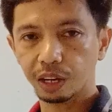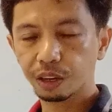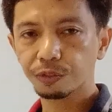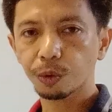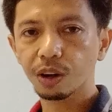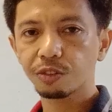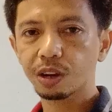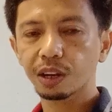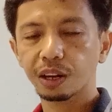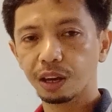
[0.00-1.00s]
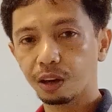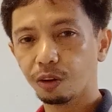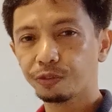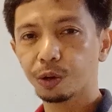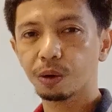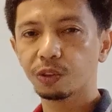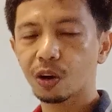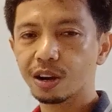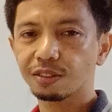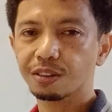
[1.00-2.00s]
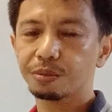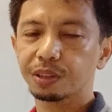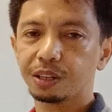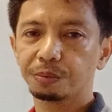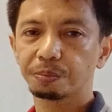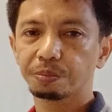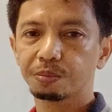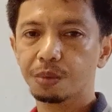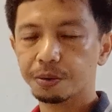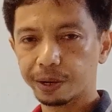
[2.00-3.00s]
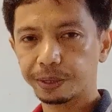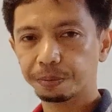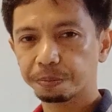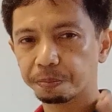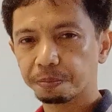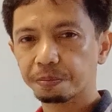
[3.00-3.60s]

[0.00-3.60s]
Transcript: Thank you for watching and I hope you have learned something. Bye-bye.